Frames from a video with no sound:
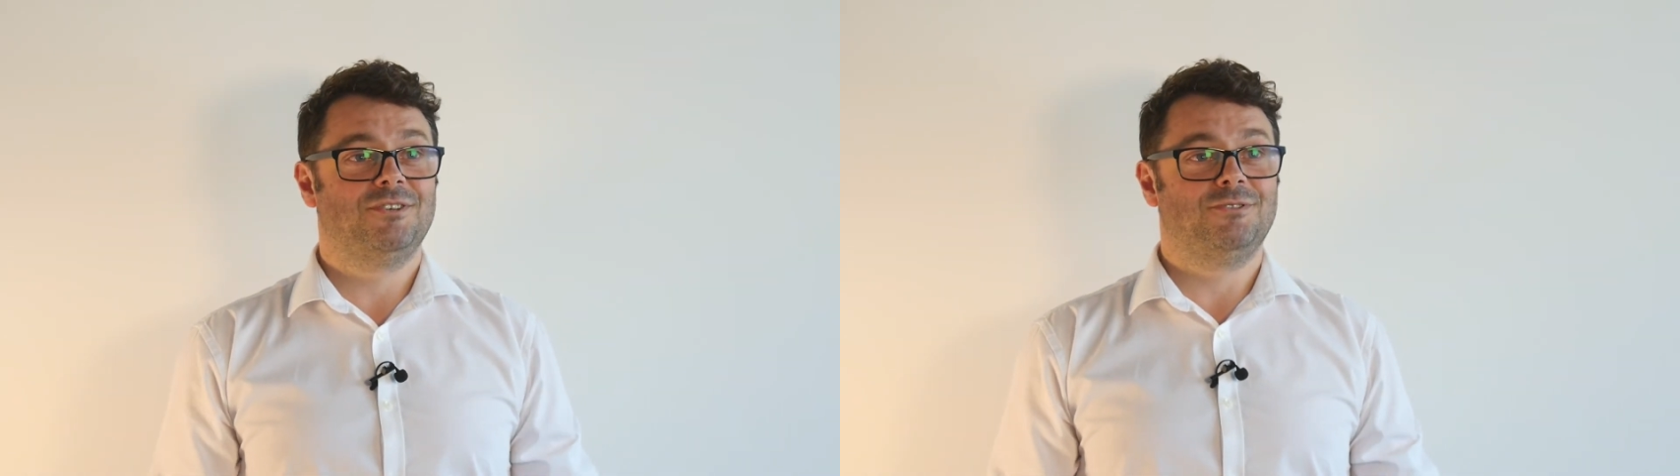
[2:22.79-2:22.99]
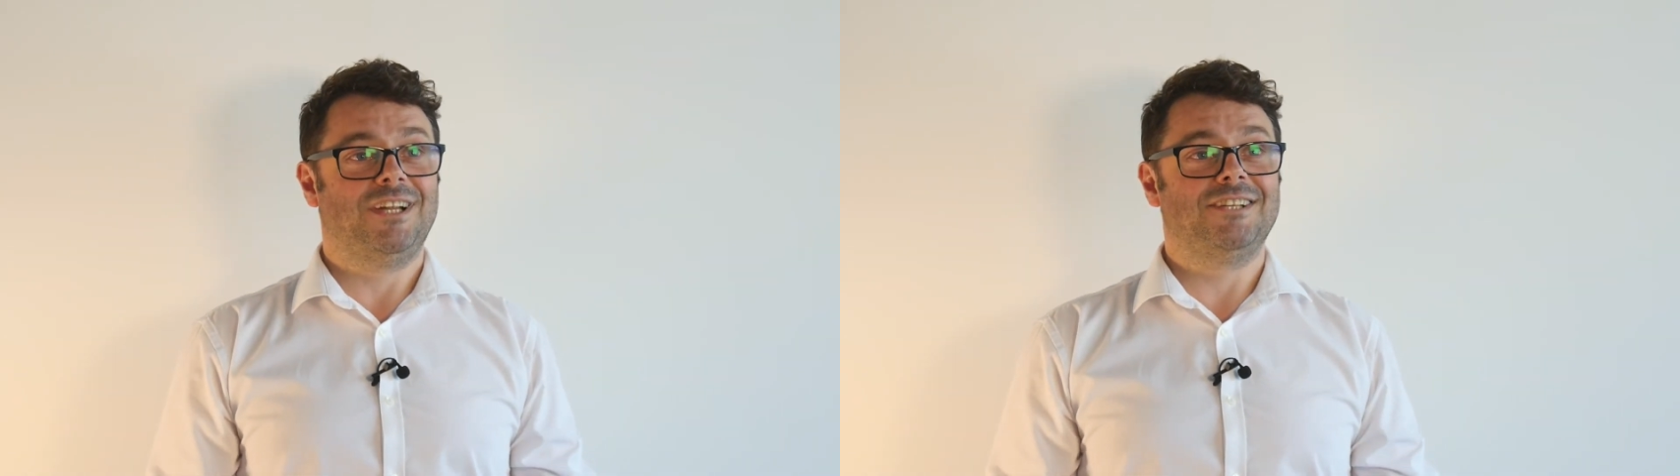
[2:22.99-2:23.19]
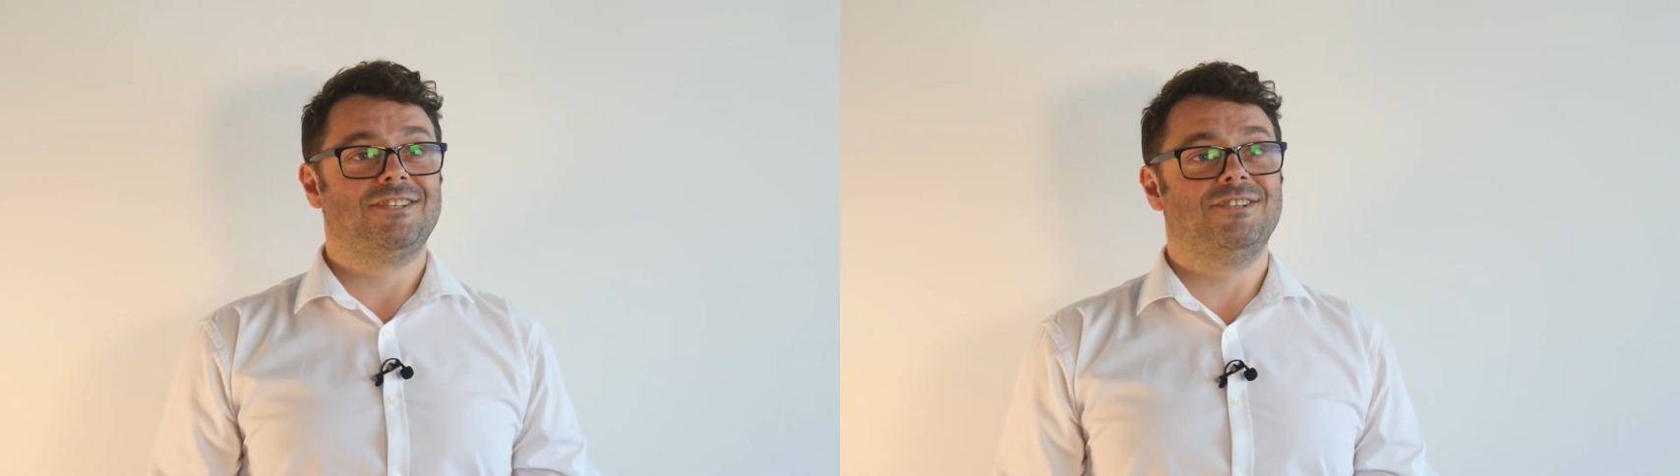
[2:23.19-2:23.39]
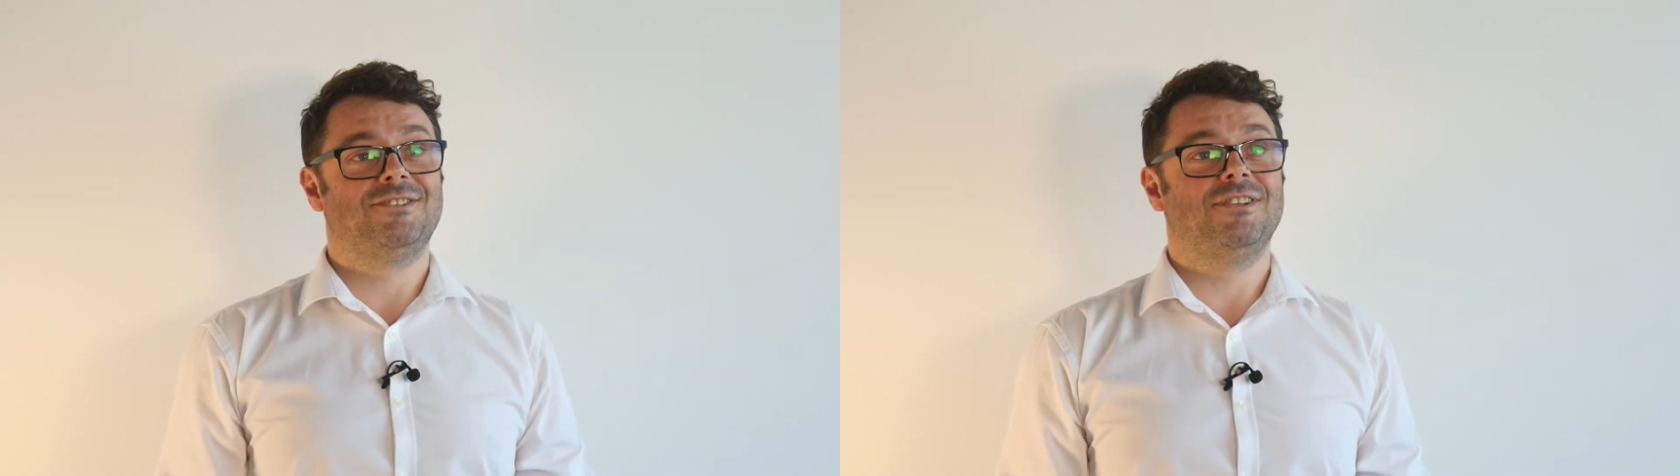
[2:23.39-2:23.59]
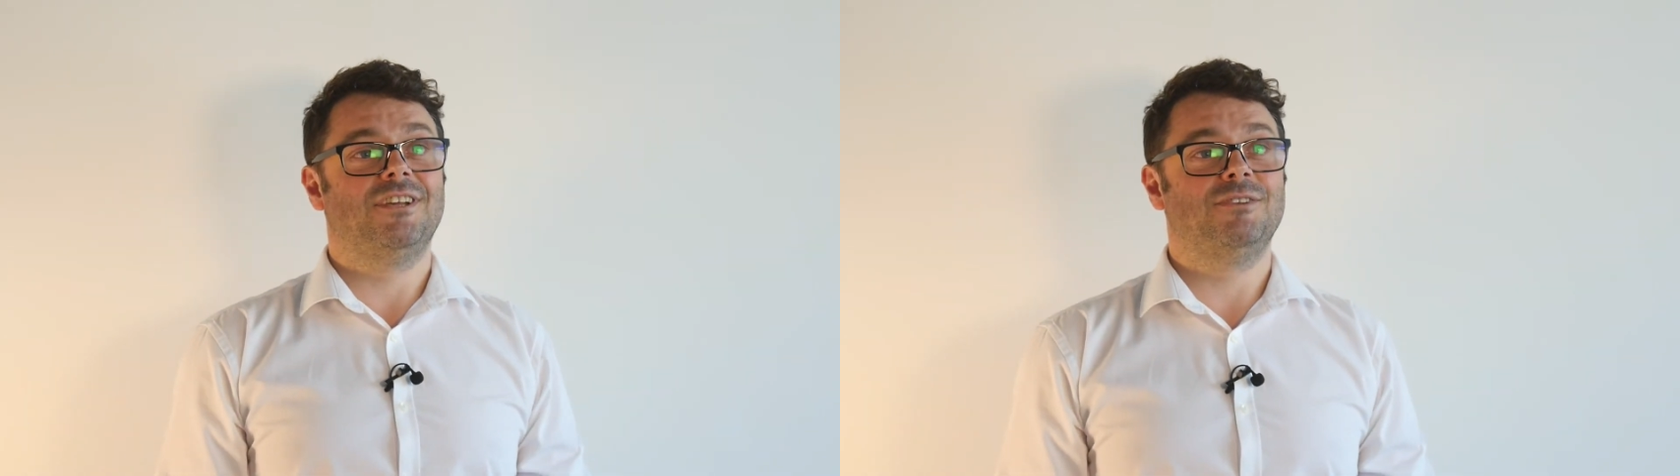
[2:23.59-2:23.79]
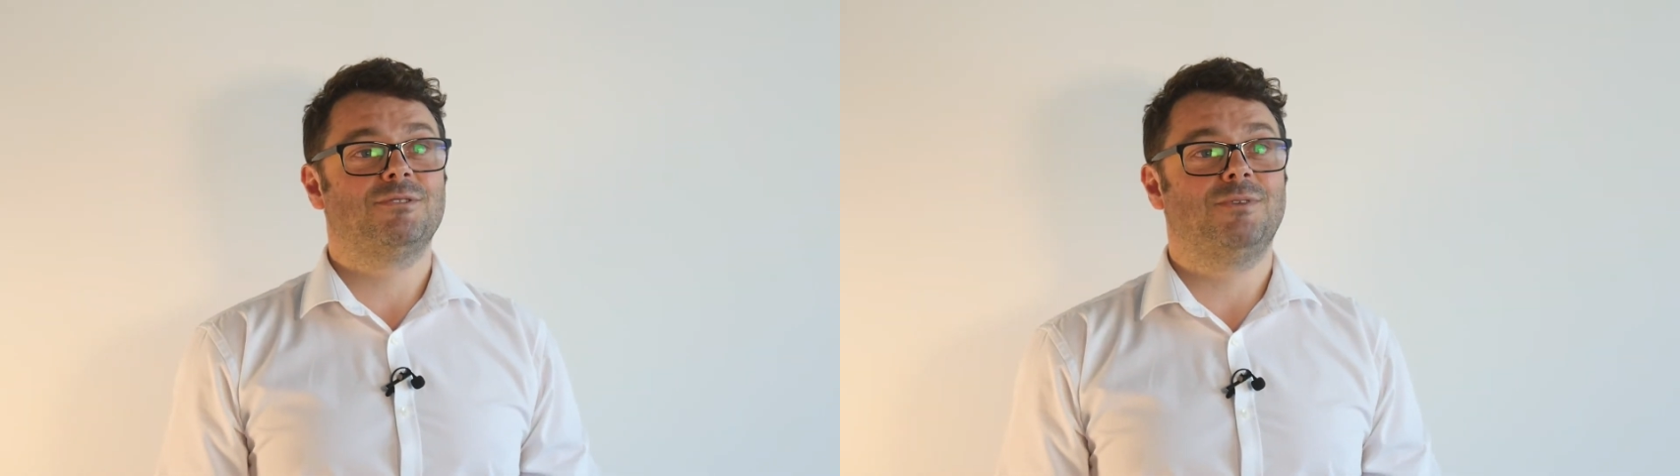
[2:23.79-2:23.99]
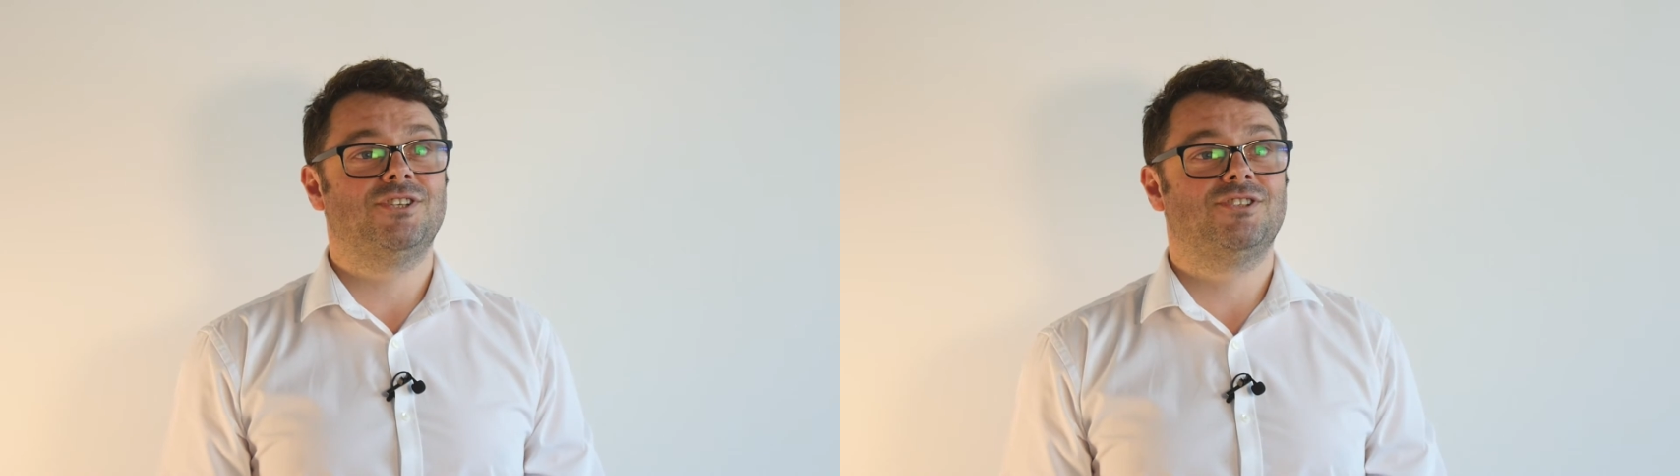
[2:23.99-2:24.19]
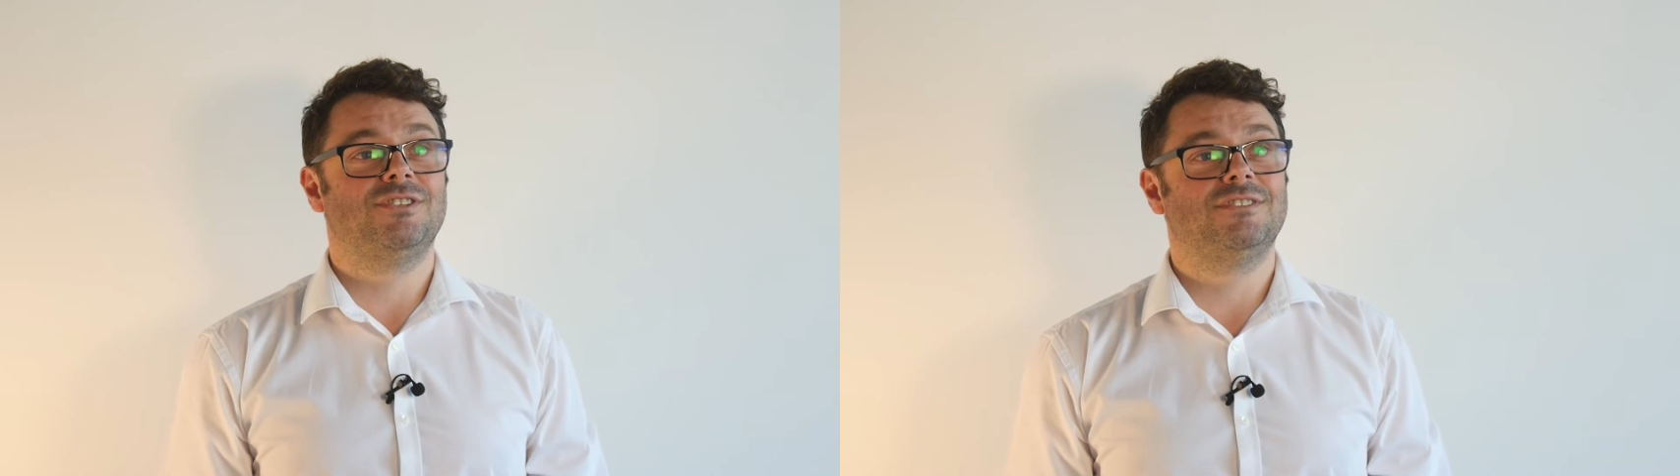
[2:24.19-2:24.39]
good answers to those
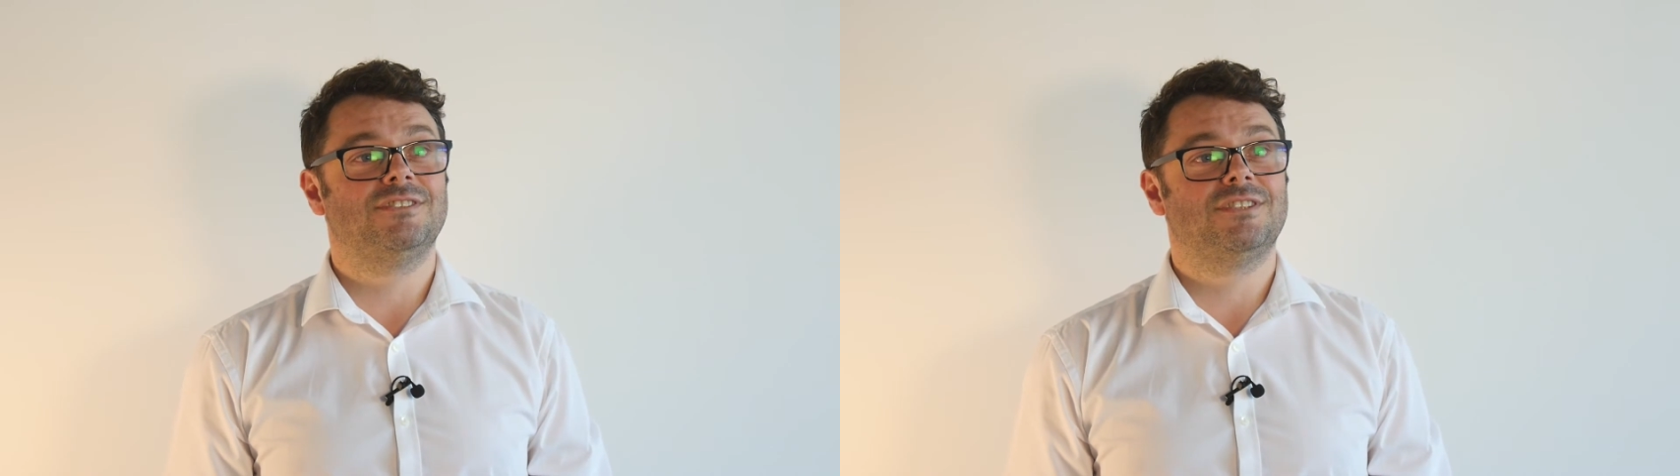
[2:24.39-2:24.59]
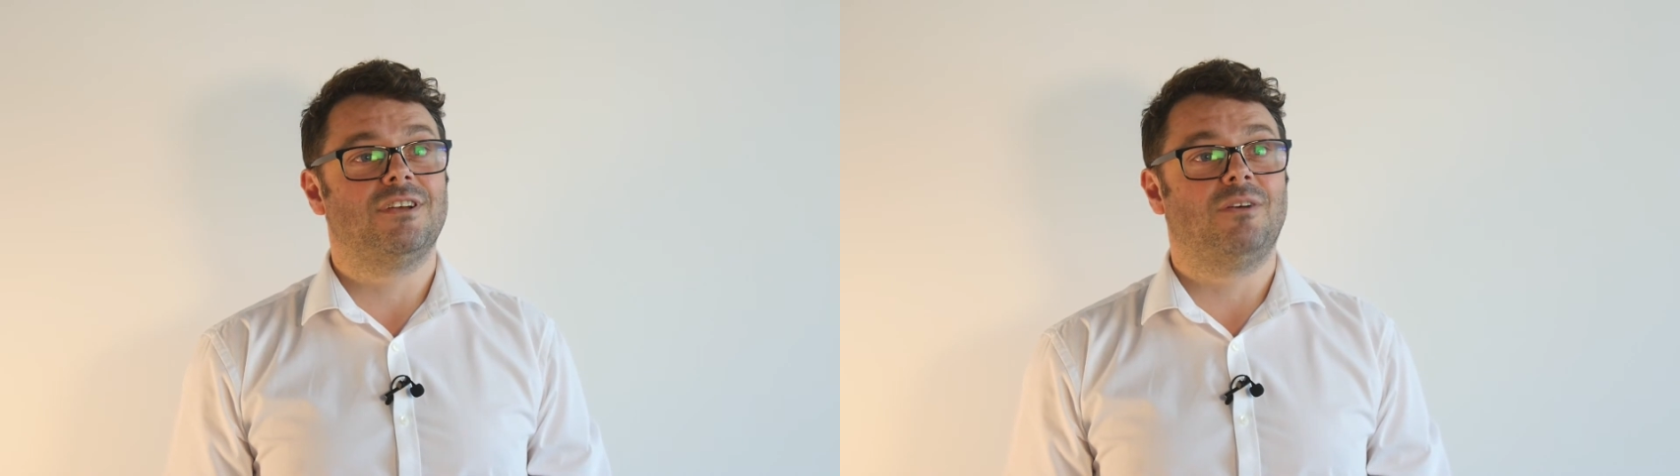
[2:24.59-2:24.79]
questions